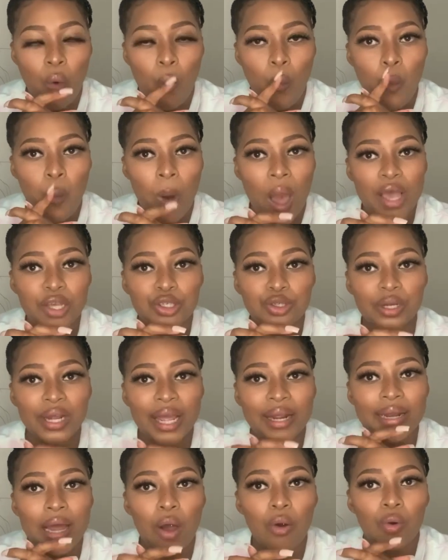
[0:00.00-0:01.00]
Why should
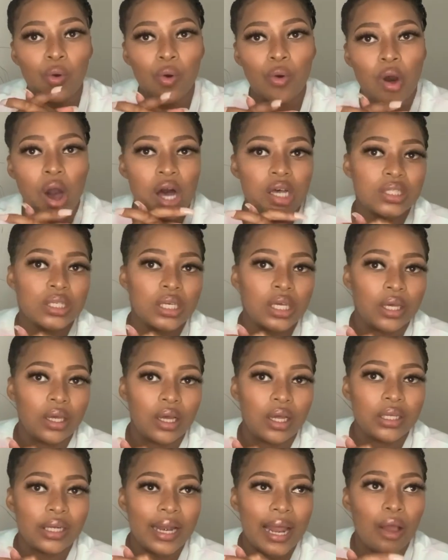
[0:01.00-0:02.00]
I now go asking,
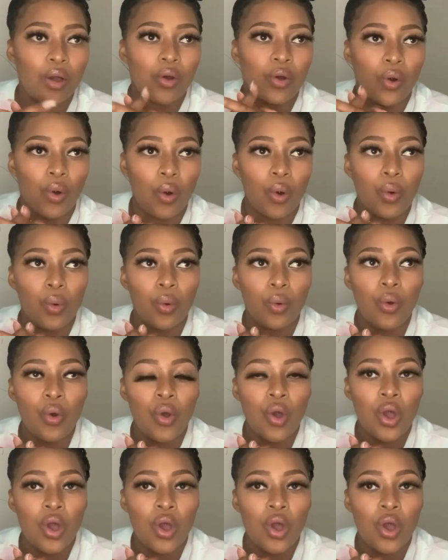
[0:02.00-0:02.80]
like, go?